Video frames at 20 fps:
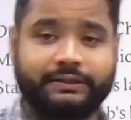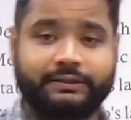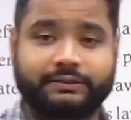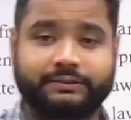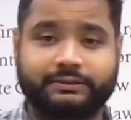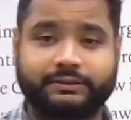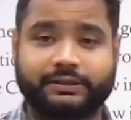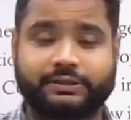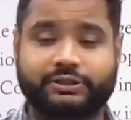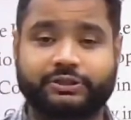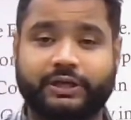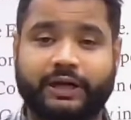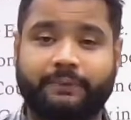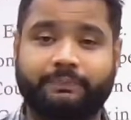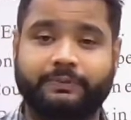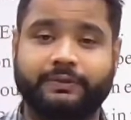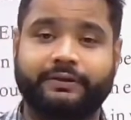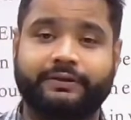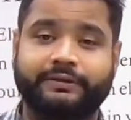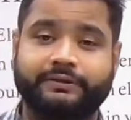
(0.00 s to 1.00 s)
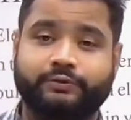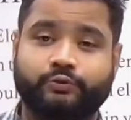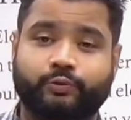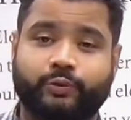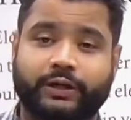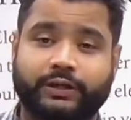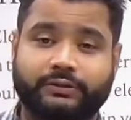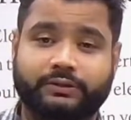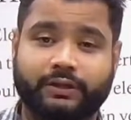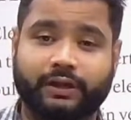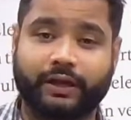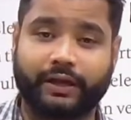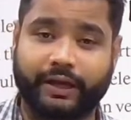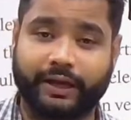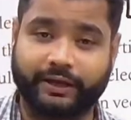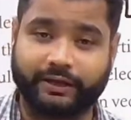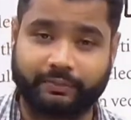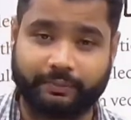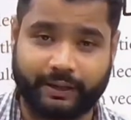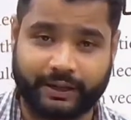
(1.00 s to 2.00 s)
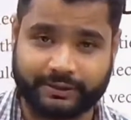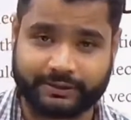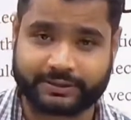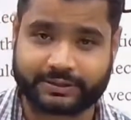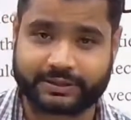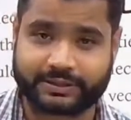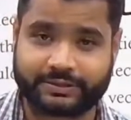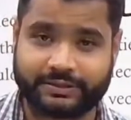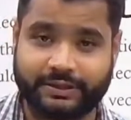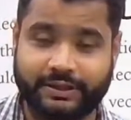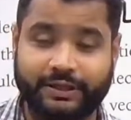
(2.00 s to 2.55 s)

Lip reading: the chapter is worth 8 marks.